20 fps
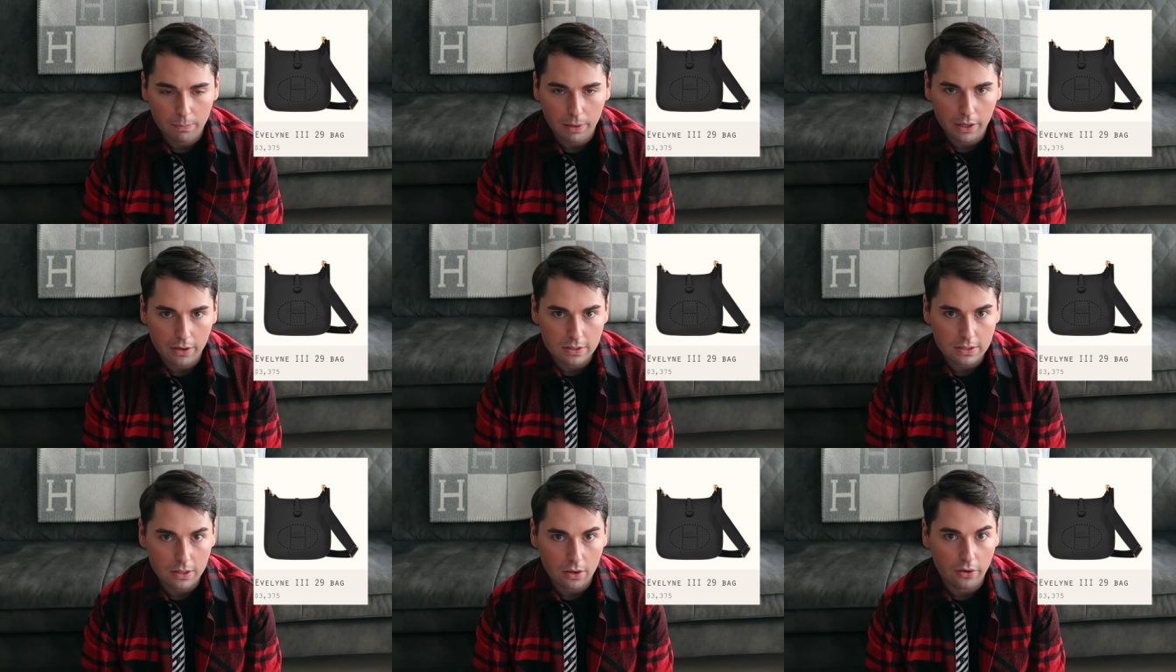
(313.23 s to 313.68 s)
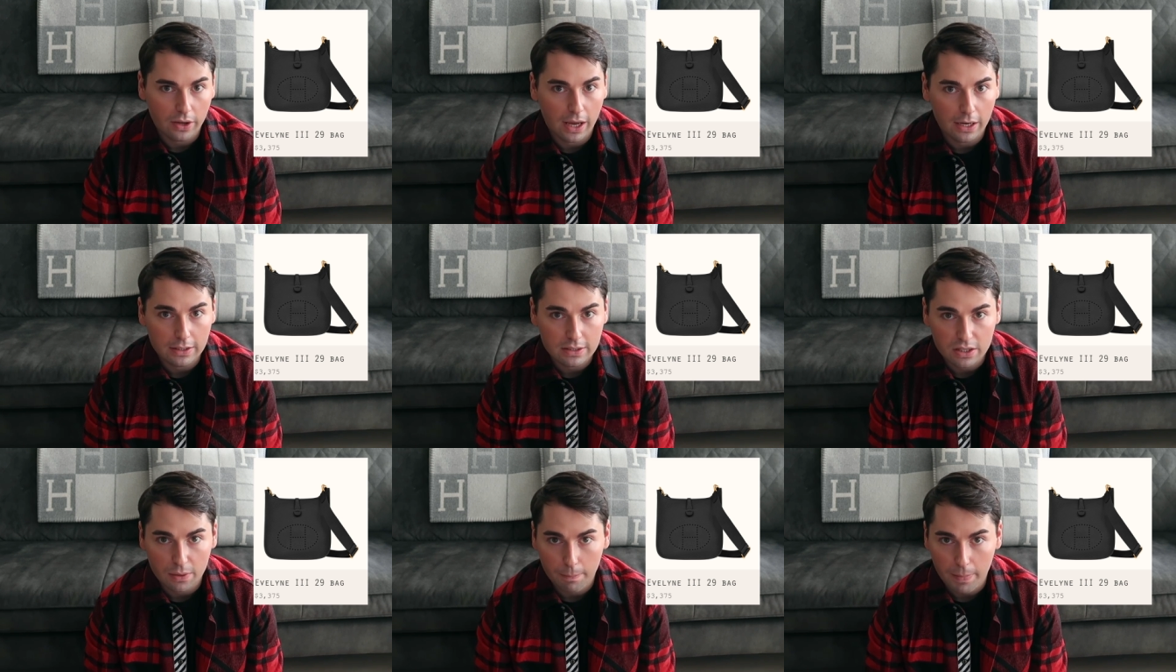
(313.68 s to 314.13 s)
because again,
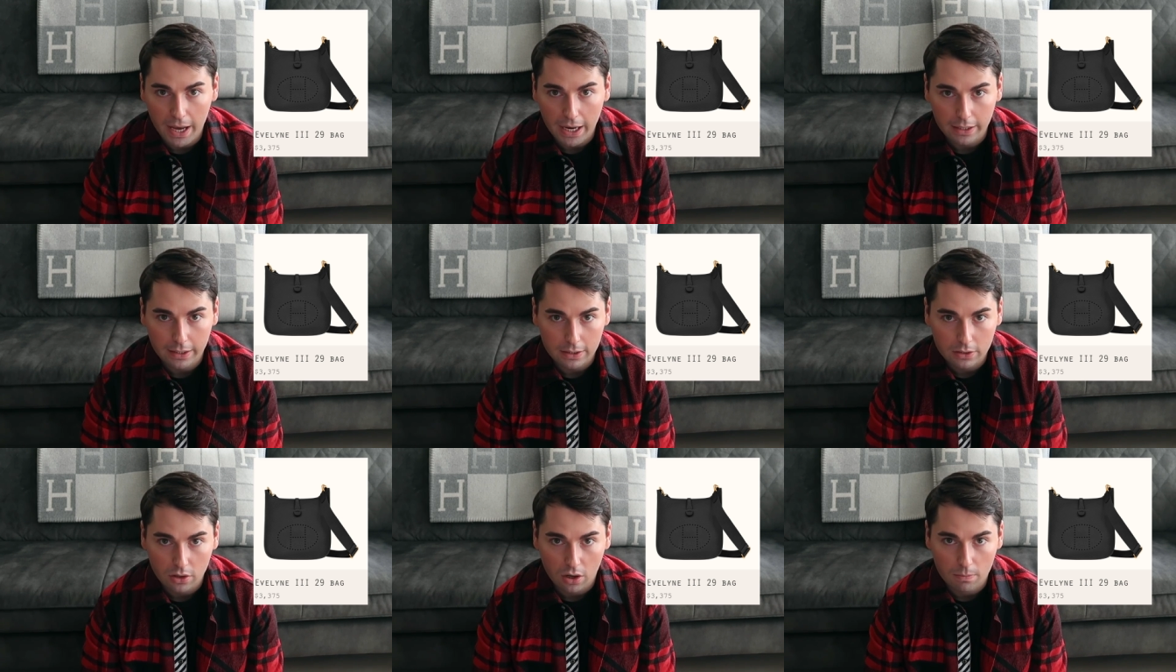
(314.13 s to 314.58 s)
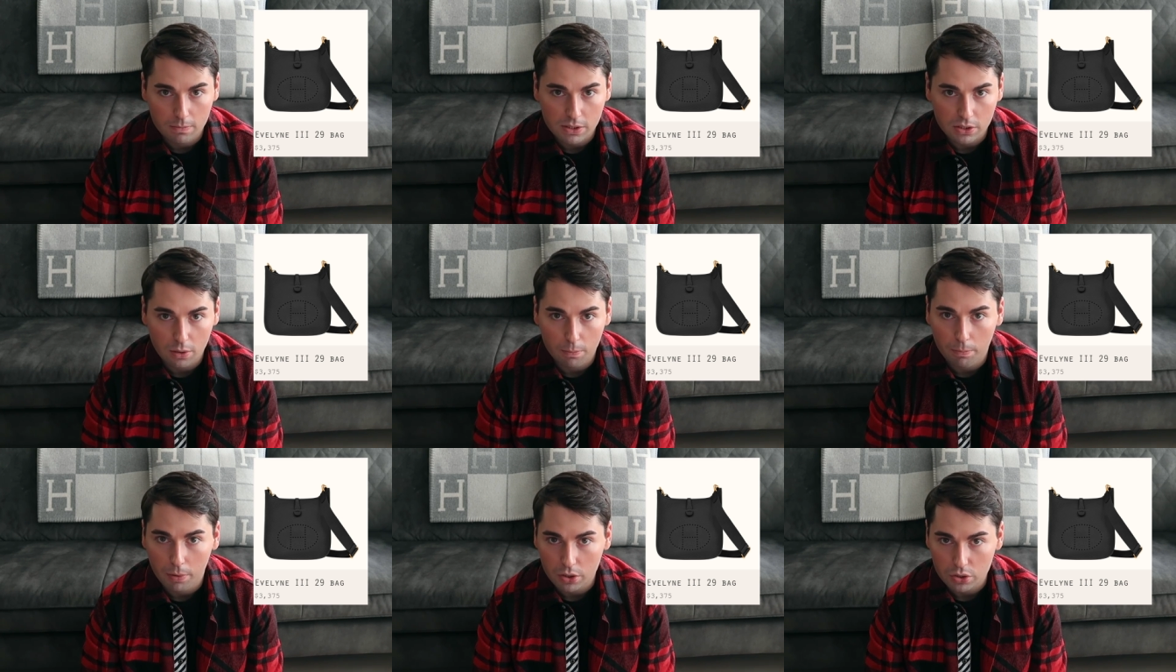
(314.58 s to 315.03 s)
it's a bag that comes in
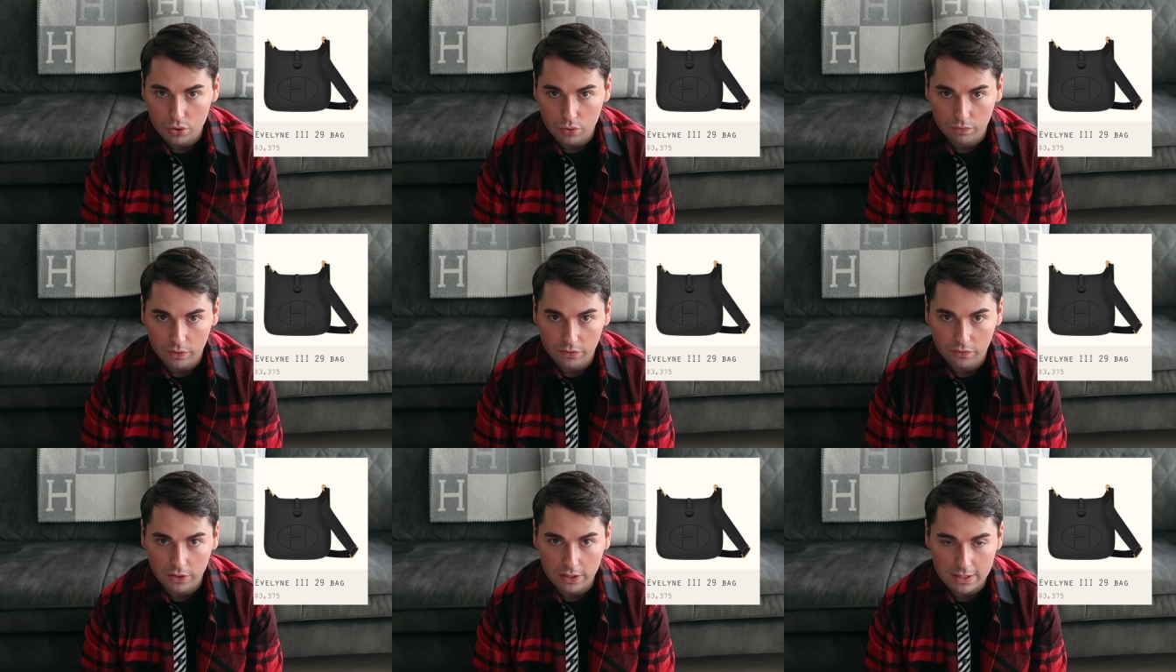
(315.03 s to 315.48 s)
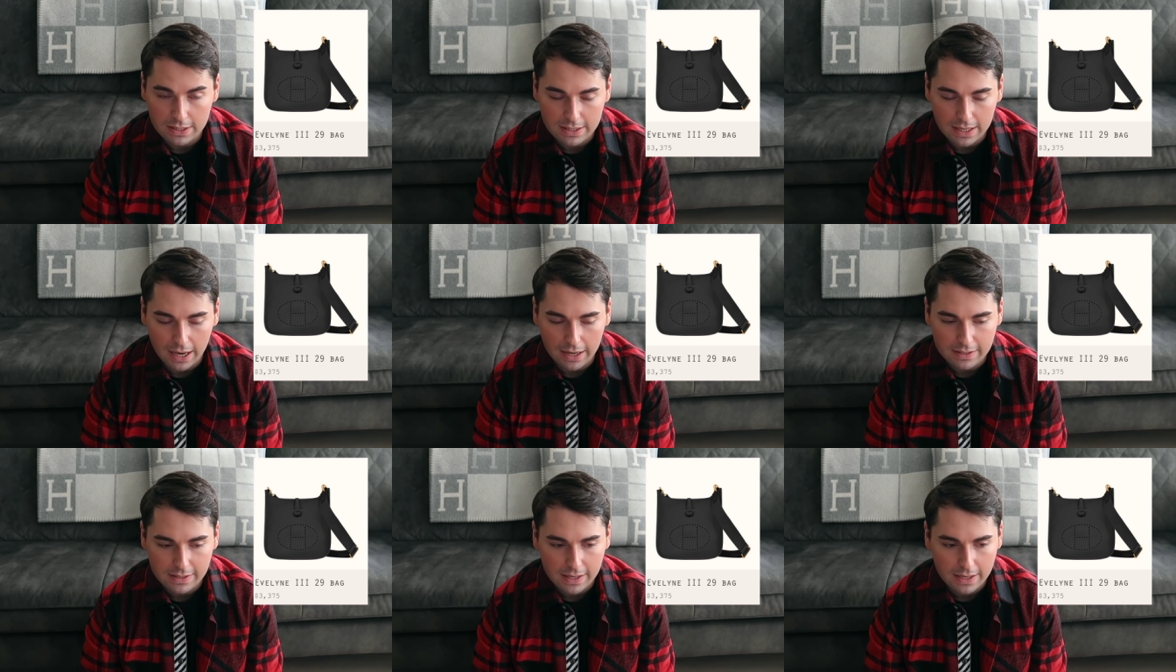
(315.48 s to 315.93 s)
a bunch of different
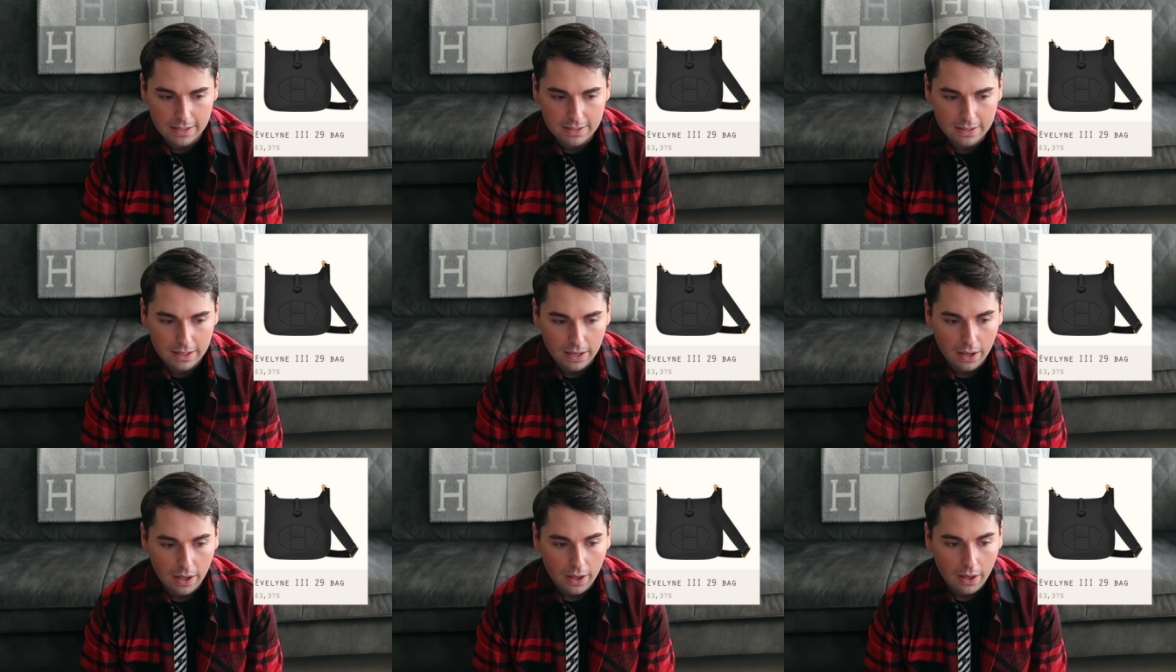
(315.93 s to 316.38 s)
sizes.